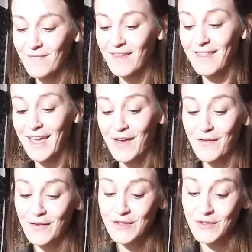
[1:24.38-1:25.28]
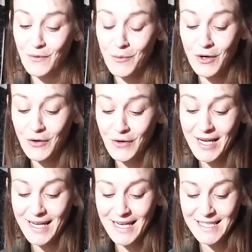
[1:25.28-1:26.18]
they were
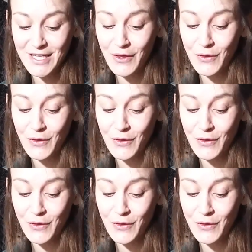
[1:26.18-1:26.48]
created in India